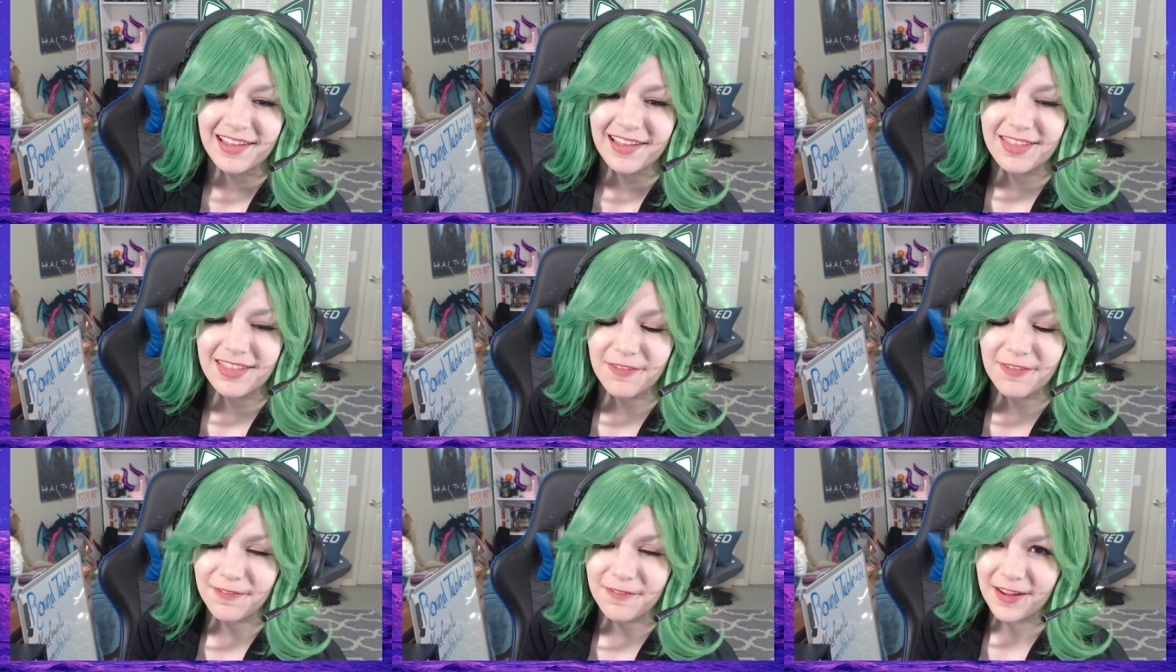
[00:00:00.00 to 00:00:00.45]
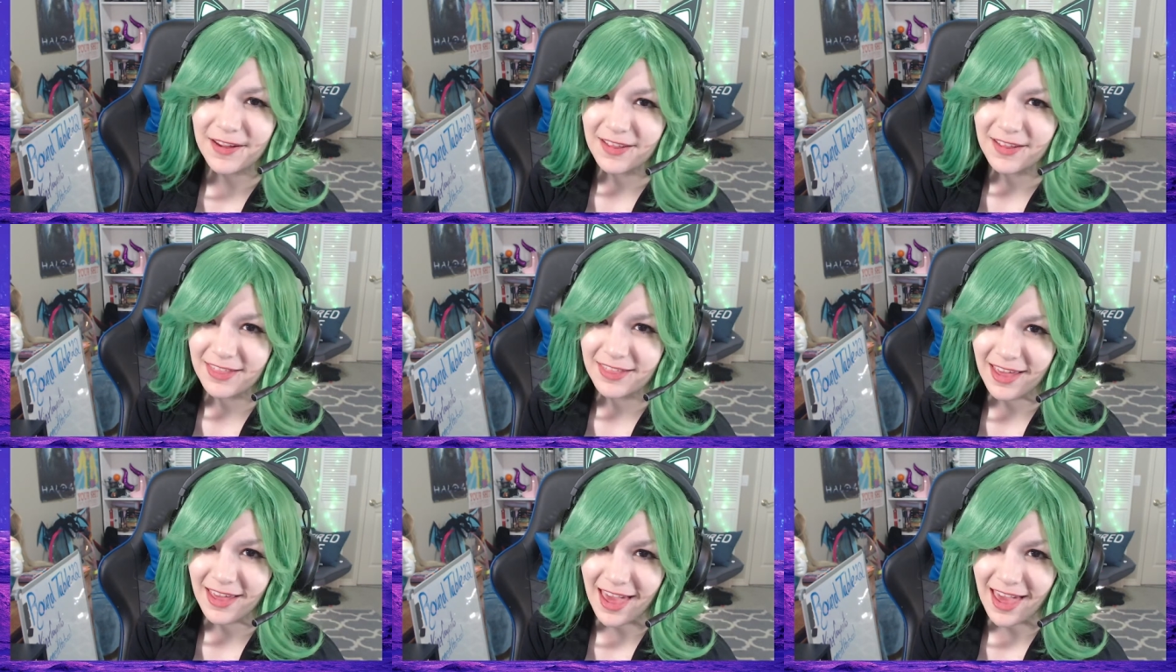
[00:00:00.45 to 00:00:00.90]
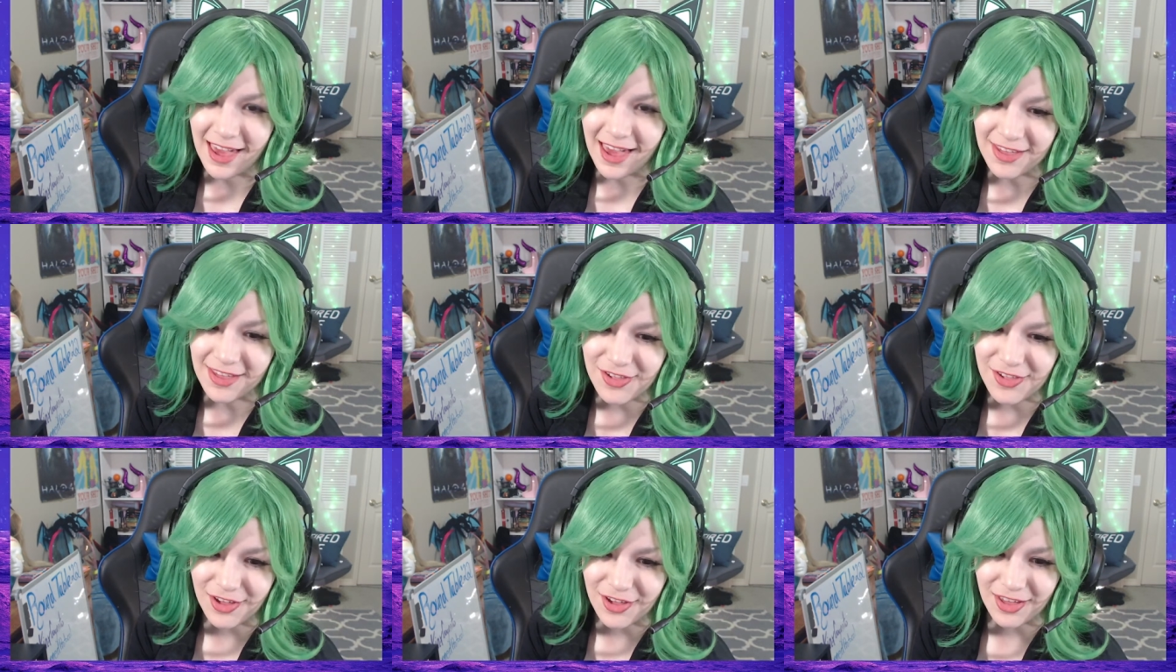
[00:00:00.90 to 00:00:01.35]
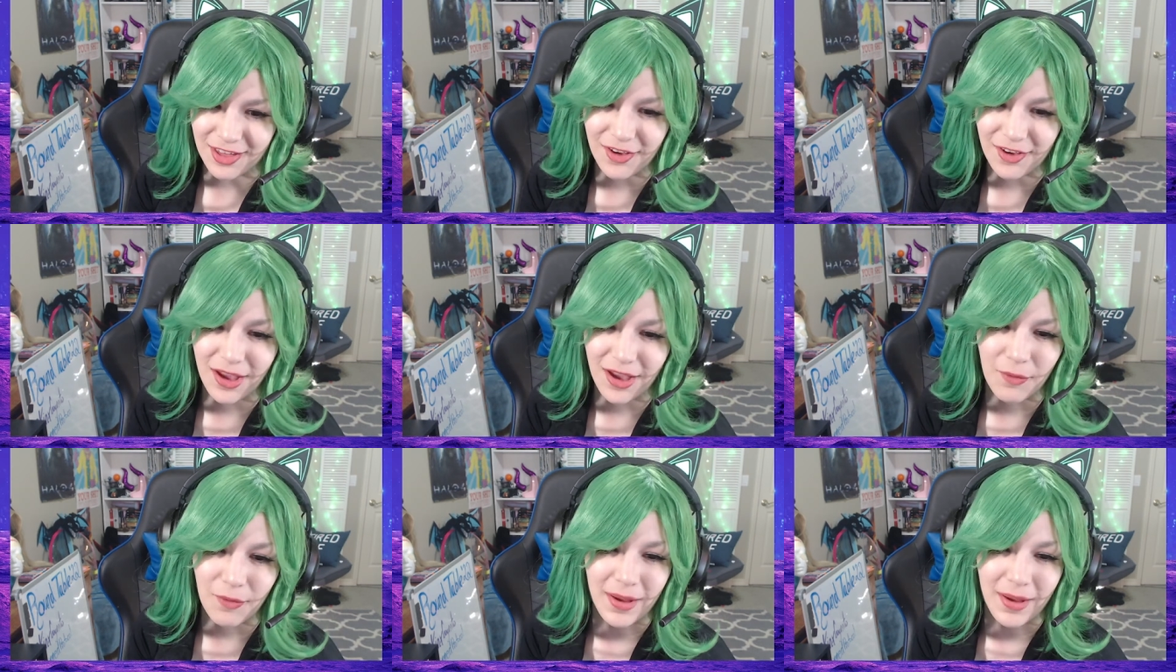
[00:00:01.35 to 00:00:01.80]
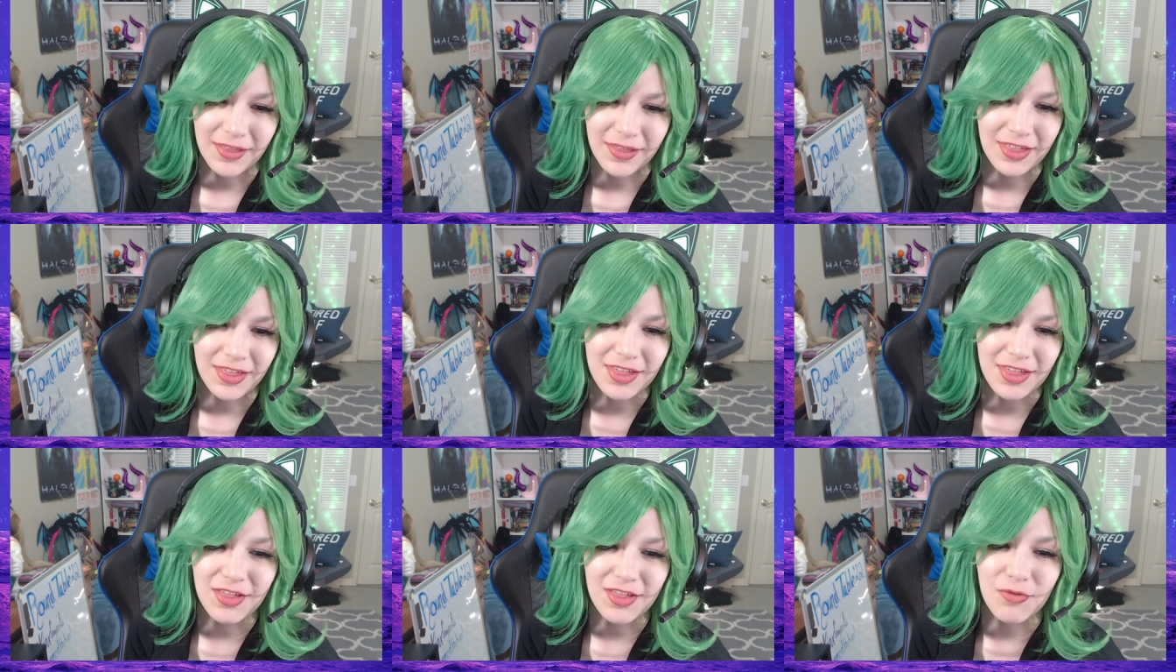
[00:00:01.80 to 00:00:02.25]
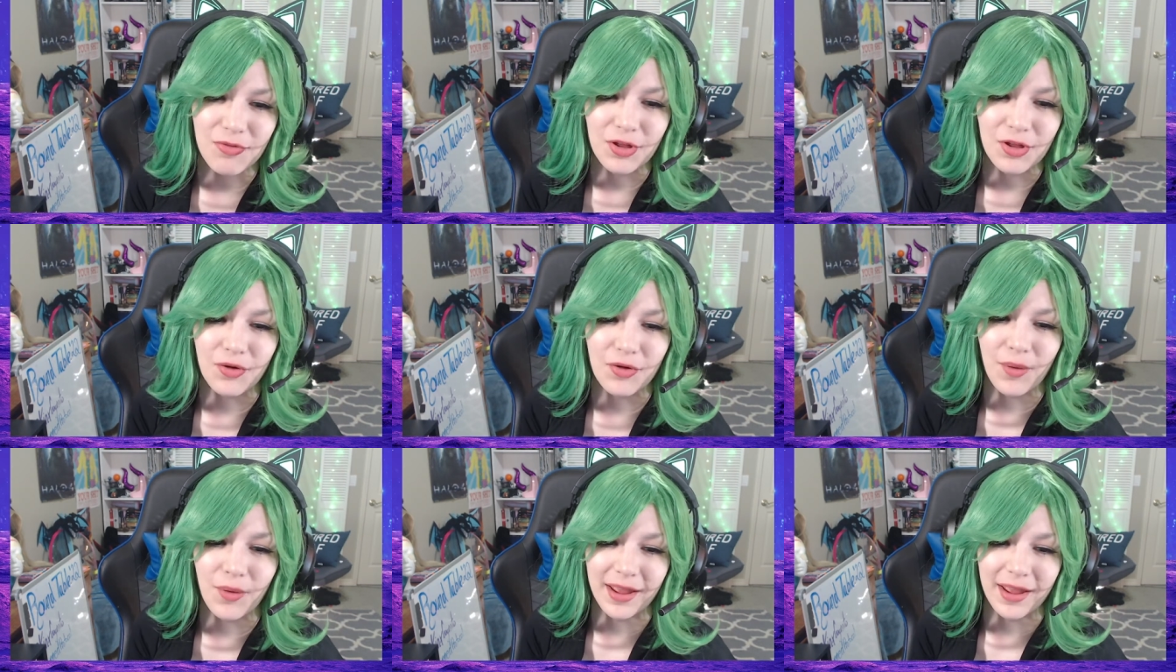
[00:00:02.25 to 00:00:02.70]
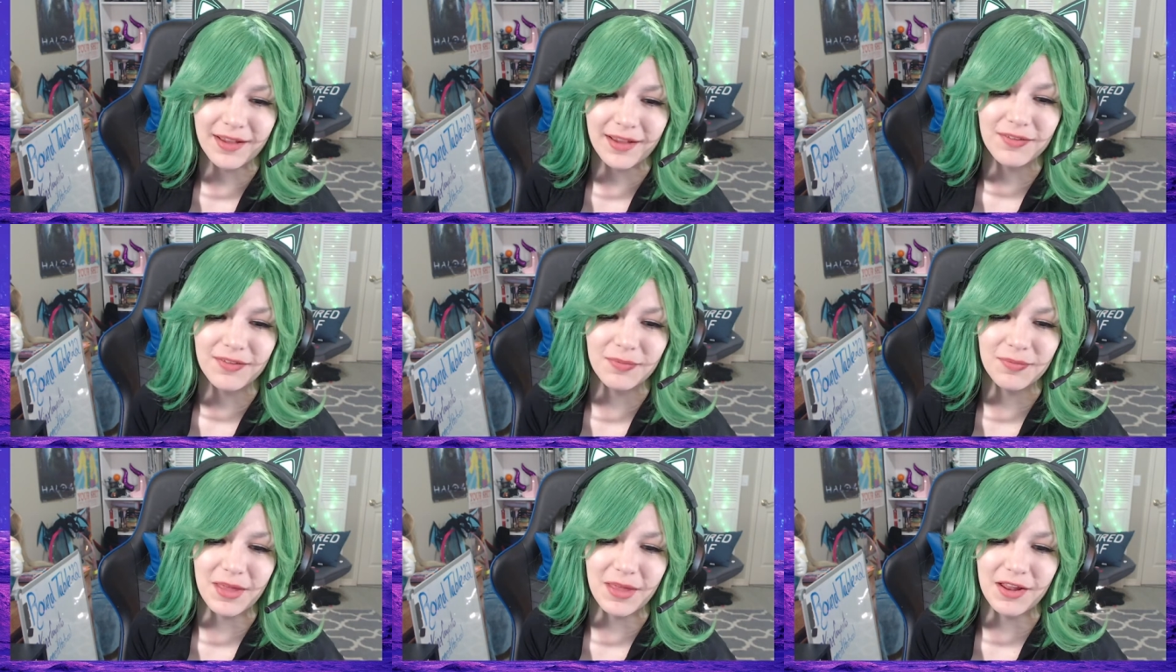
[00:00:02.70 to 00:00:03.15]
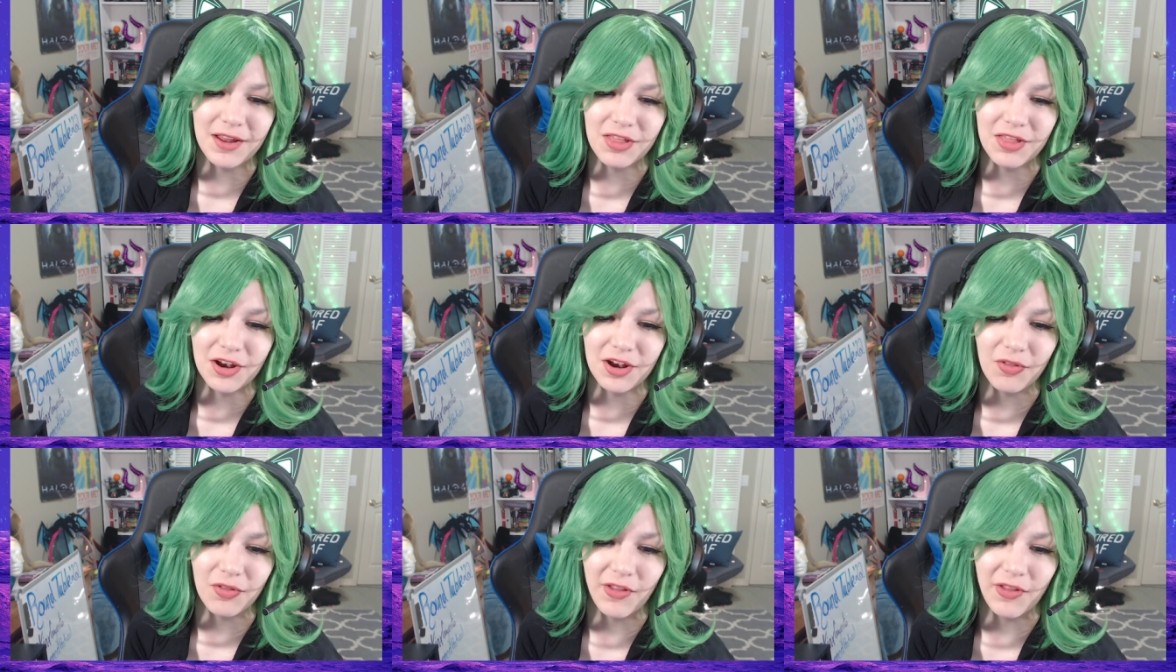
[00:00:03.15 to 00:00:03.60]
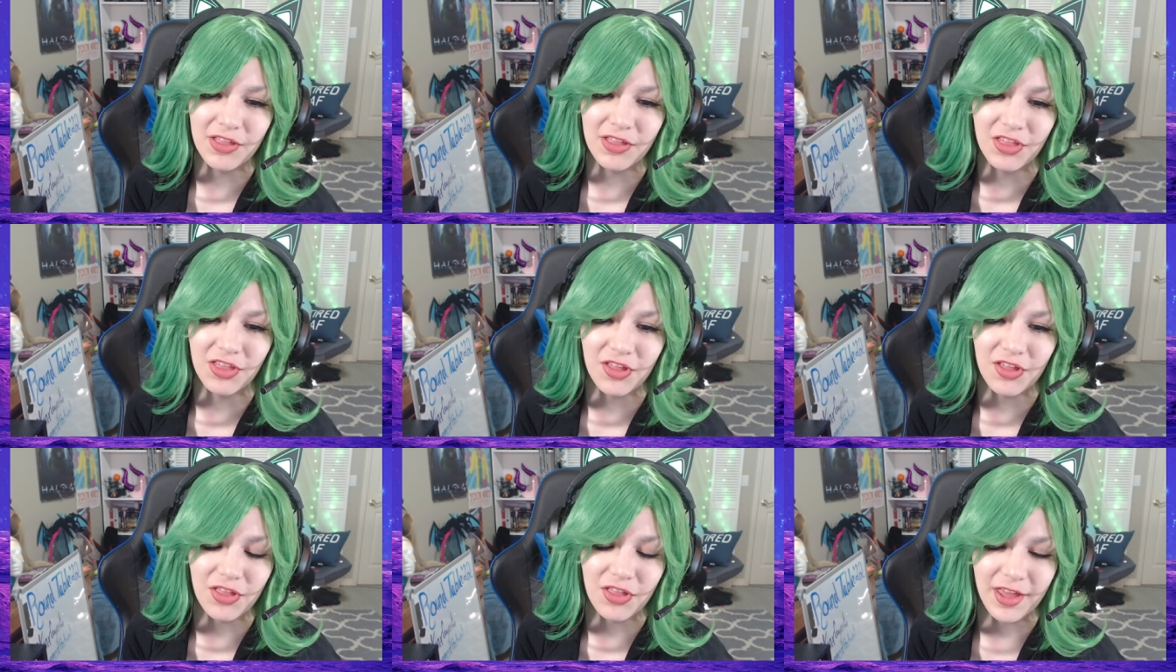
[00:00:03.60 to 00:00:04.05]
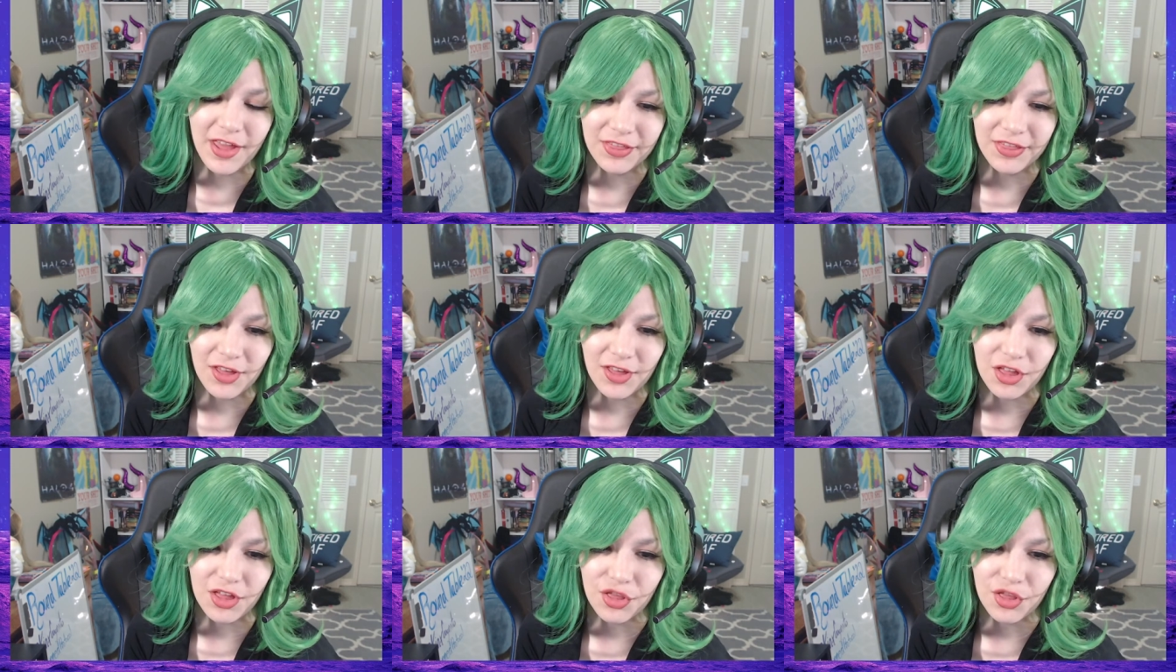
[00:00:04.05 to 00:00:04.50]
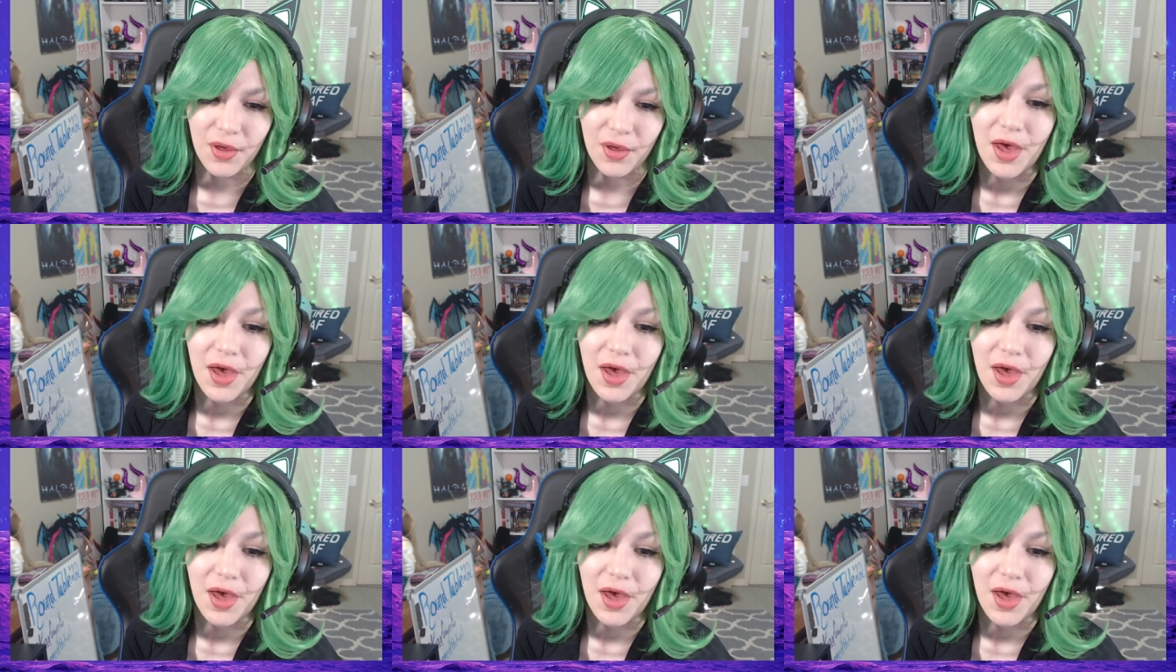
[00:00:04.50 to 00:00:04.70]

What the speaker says: Defeated the ancient... Okay, wait. This is annoying that it's going to list this like this.